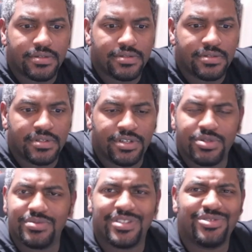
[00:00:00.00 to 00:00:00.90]
the
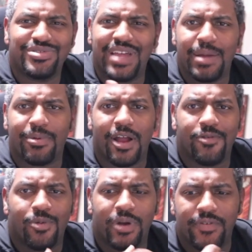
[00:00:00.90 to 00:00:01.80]
new sniper
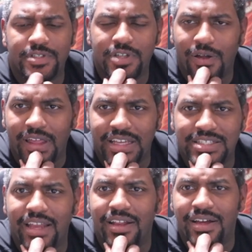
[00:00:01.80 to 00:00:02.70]
rifle, whatever it's called, like
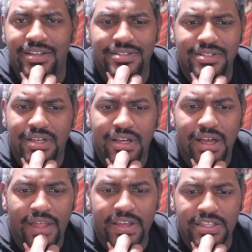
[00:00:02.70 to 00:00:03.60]
Sight Hunt,
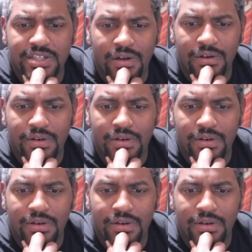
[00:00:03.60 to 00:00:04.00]
I think it's called.